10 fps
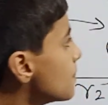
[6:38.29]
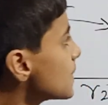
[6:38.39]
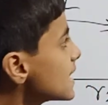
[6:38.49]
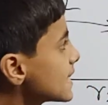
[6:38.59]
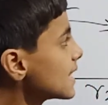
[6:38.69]

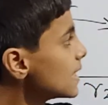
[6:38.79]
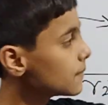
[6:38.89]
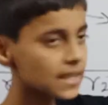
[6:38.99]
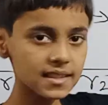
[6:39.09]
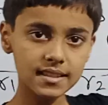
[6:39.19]
Means
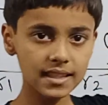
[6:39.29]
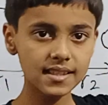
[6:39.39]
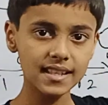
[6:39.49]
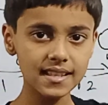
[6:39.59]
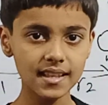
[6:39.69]
if this
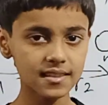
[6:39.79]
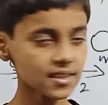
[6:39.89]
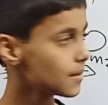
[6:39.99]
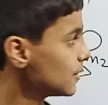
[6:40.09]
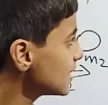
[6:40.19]
distance is
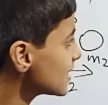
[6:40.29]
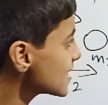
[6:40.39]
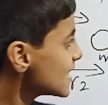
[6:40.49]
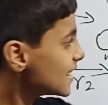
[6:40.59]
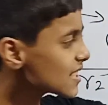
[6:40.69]
3 meters,
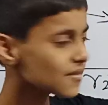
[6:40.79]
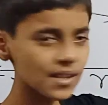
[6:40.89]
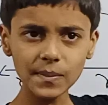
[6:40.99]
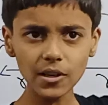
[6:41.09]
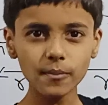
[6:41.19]
this
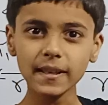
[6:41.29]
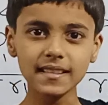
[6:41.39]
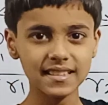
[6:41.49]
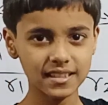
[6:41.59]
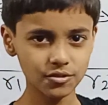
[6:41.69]
will be
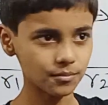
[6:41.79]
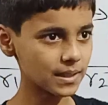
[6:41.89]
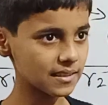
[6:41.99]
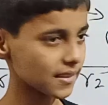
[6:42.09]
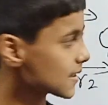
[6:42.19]
obviously 2
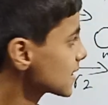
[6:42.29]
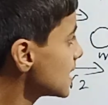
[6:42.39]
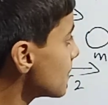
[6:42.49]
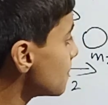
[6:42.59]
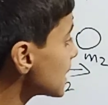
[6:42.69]
meters.
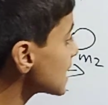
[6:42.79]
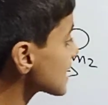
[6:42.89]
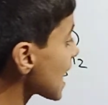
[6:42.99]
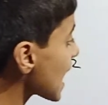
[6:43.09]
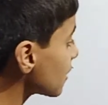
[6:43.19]
Means
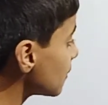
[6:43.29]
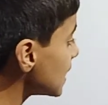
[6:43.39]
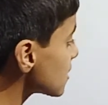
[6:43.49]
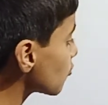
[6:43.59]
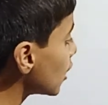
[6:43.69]

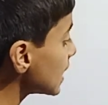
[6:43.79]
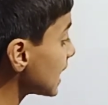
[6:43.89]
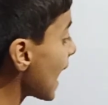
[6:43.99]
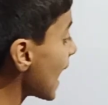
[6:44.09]
R1 is what?